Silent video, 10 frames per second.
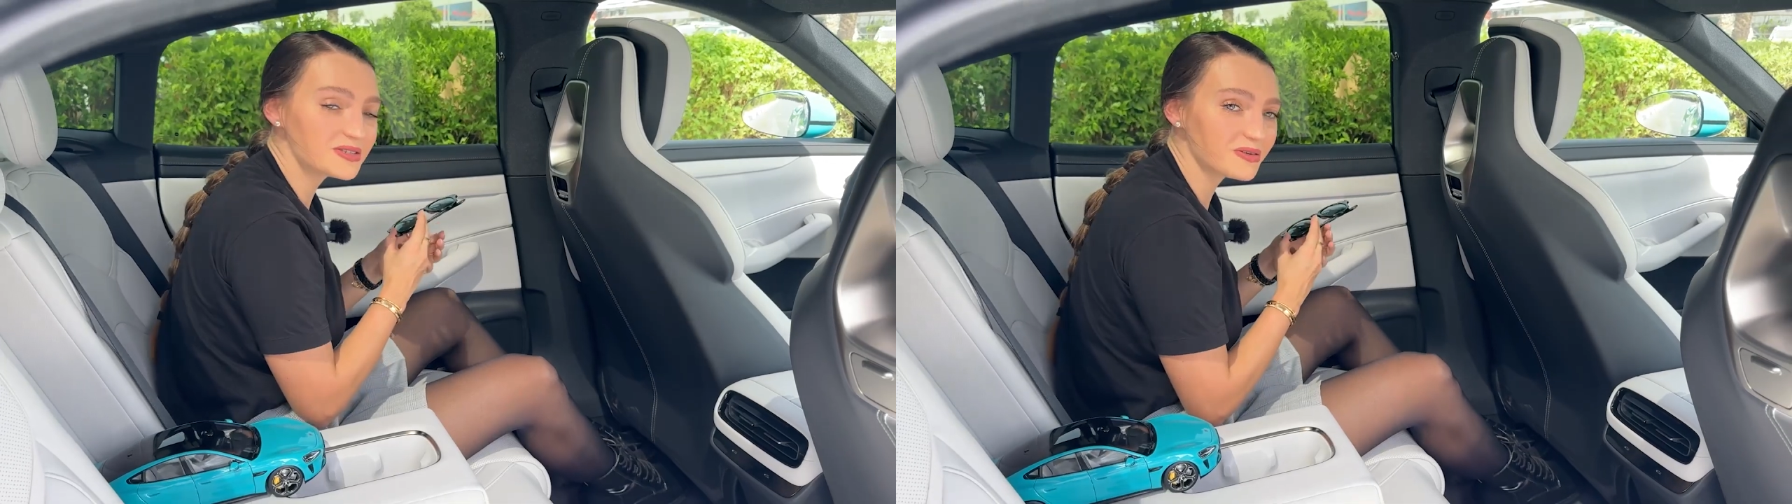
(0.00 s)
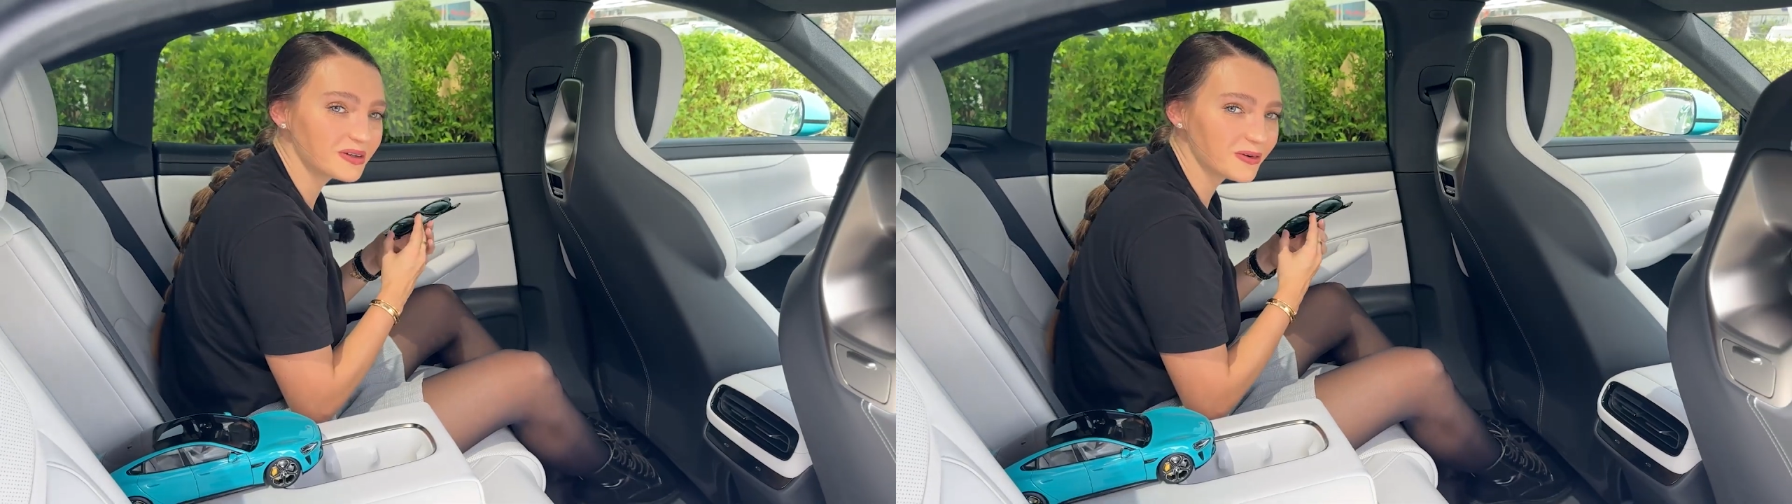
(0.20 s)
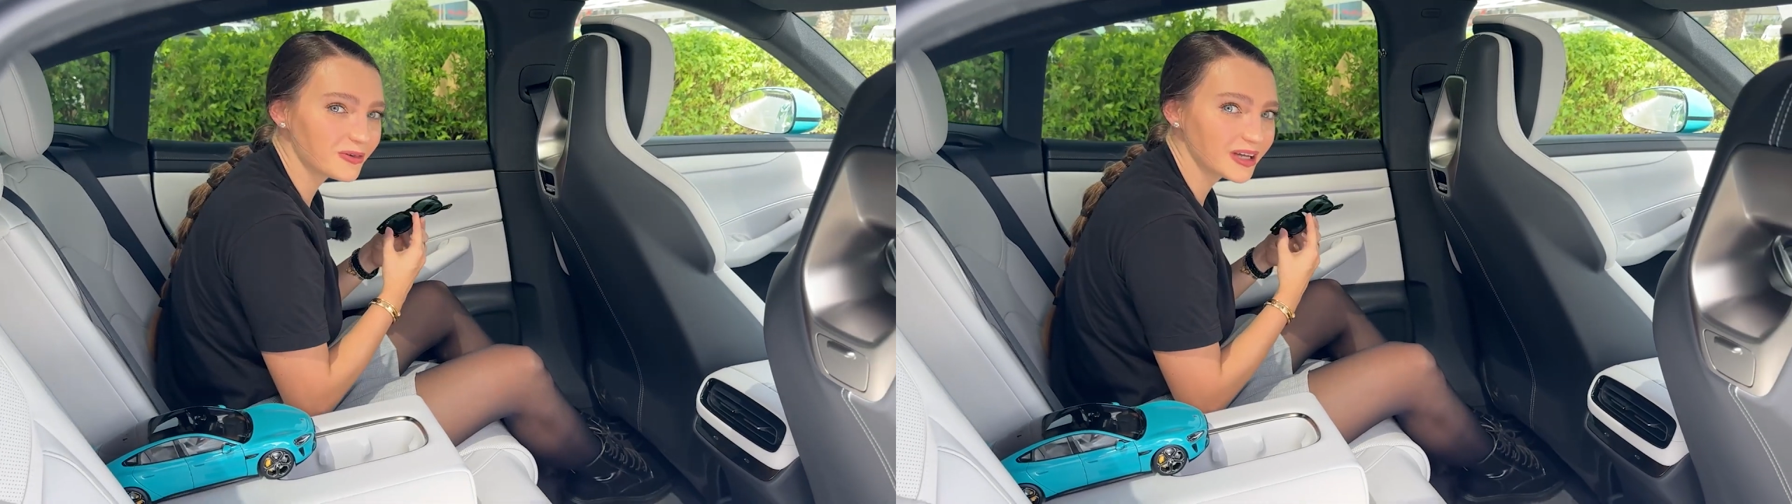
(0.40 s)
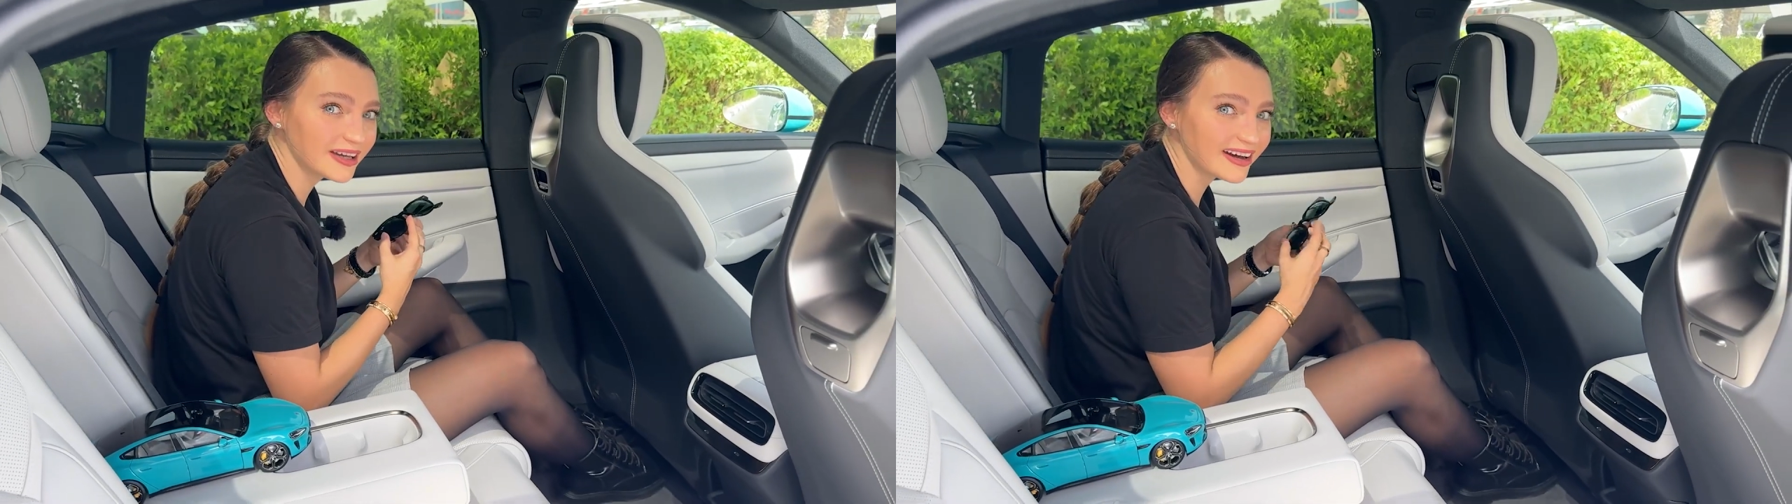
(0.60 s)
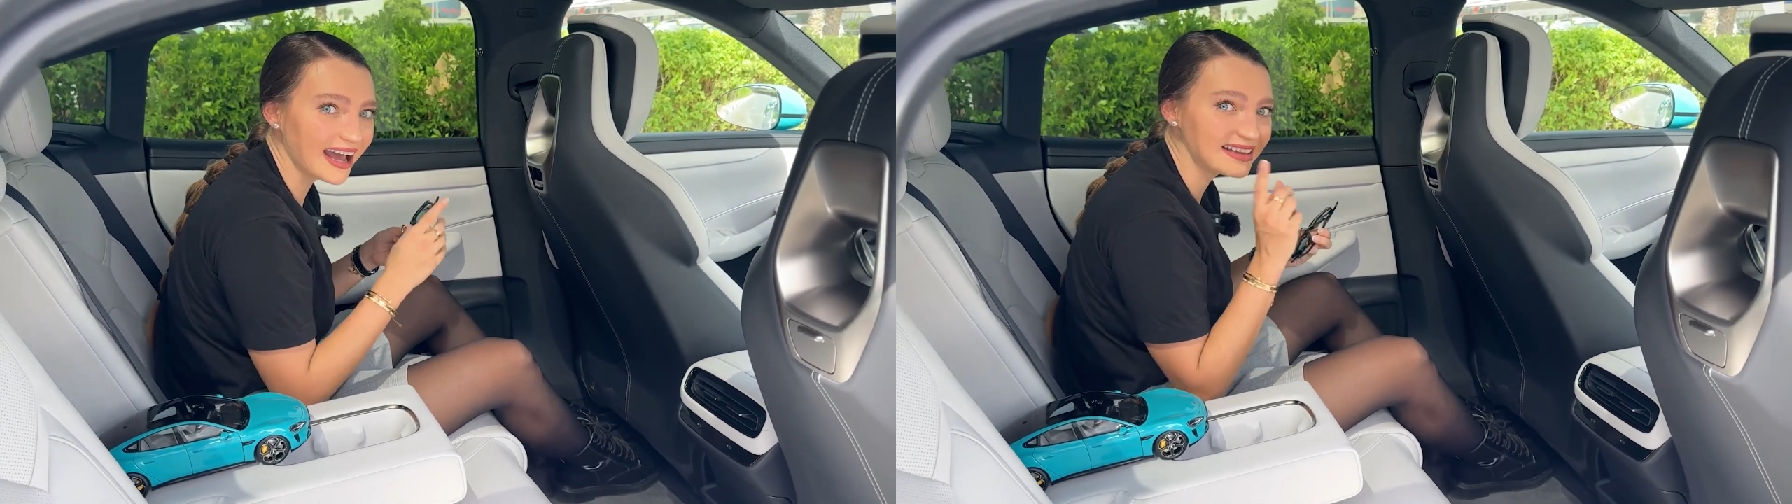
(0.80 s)
screen over
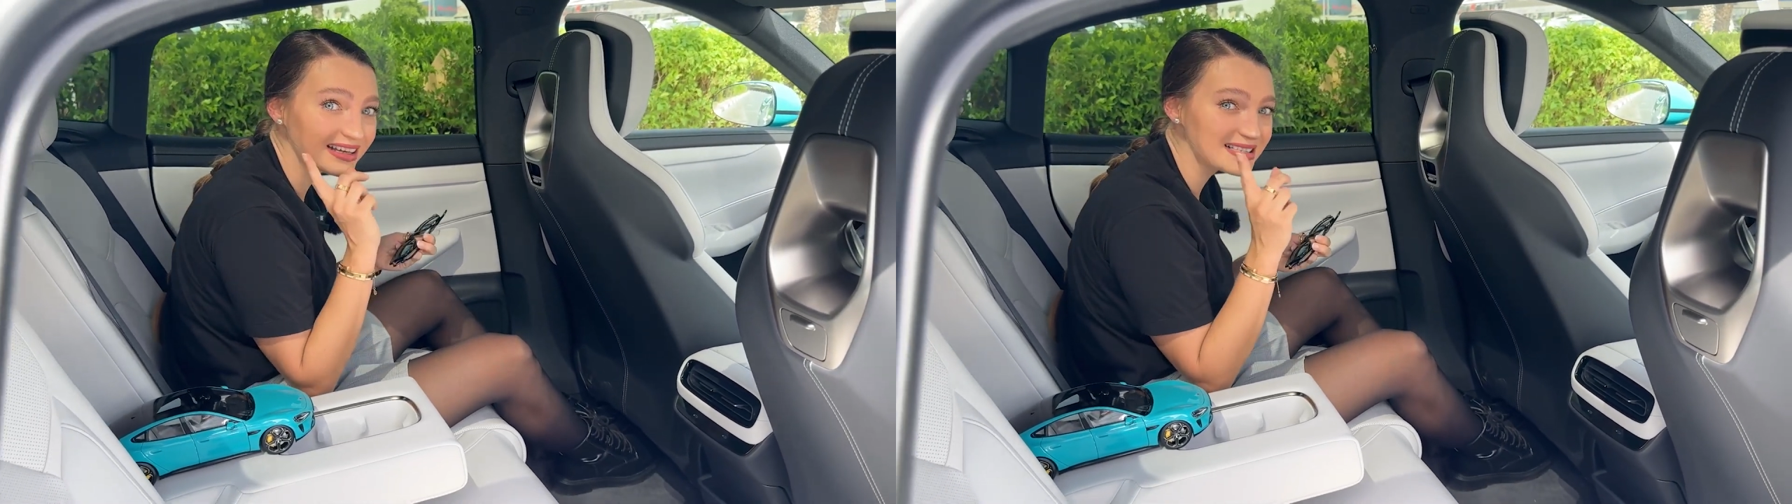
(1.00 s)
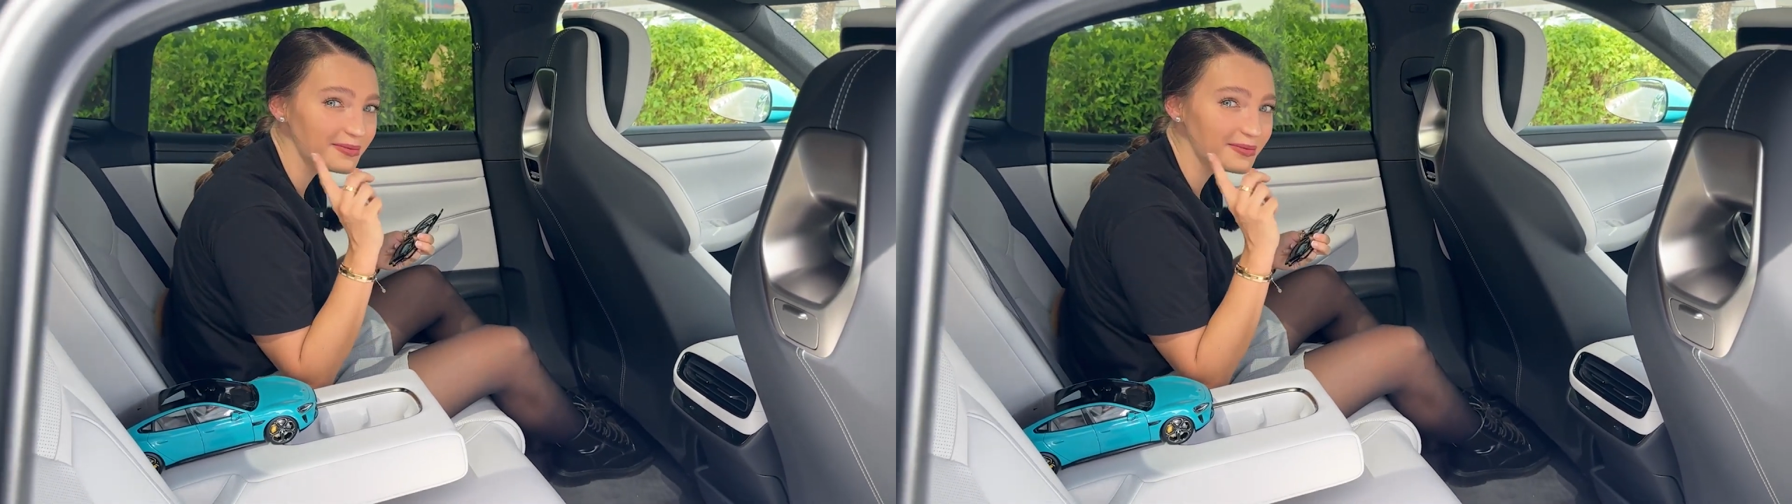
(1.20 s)
here. And that's